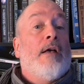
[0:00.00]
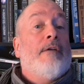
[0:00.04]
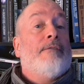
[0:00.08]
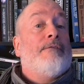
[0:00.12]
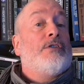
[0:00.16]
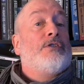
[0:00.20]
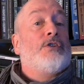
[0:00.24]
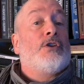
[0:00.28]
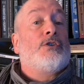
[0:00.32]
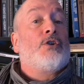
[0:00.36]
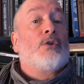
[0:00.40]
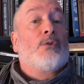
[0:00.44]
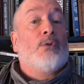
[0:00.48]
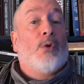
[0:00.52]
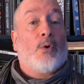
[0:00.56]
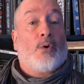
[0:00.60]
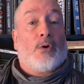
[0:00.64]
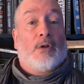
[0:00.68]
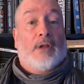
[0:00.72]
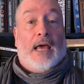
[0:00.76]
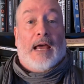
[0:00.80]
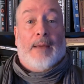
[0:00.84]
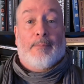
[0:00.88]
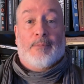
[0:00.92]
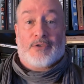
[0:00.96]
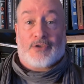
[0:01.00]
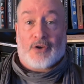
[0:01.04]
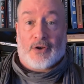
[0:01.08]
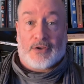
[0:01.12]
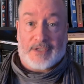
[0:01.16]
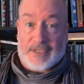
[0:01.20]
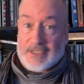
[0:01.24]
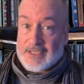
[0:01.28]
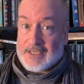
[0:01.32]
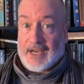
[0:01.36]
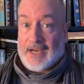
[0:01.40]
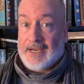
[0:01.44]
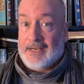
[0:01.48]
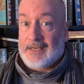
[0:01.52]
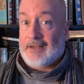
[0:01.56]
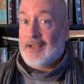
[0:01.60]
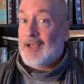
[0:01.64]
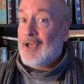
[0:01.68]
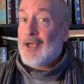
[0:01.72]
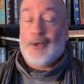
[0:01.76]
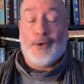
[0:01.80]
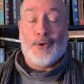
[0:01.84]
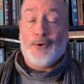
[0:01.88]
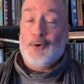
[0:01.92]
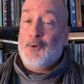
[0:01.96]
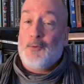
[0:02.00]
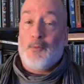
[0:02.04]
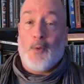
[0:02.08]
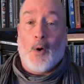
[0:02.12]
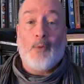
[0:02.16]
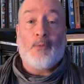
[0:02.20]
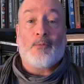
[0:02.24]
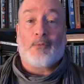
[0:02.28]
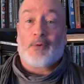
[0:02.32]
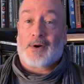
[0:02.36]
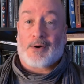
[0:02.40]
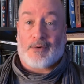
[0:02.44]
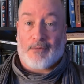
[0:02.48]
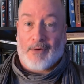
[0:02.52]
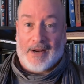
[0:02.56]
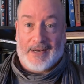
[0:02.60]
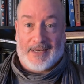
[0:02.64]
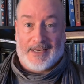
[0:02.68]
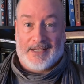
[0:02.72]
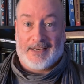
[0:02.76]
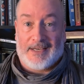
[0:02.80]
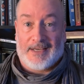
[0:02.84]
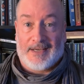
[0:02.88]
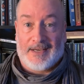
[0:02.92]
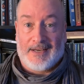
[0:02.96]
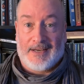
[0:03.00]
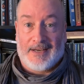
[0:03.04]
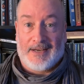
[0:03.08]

visit your local Amazon site. You won't regret it.